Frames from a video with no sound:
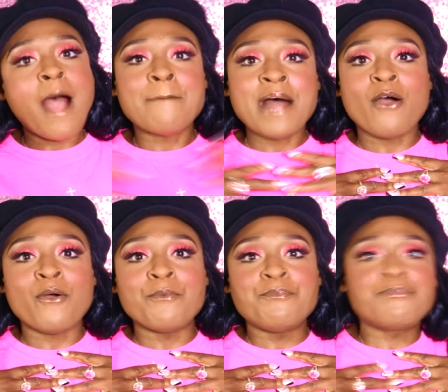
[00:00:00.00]

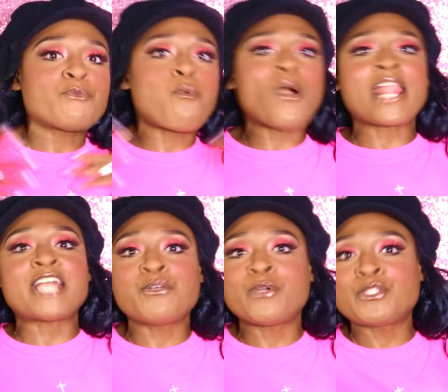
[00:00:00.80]
about what
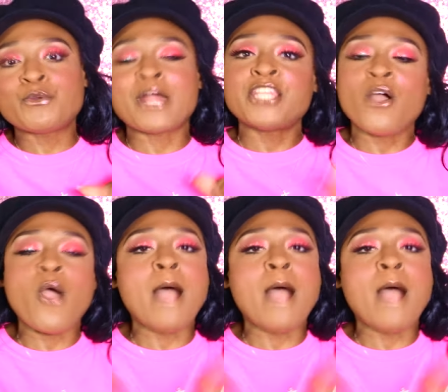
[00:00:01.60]
I do and do not know.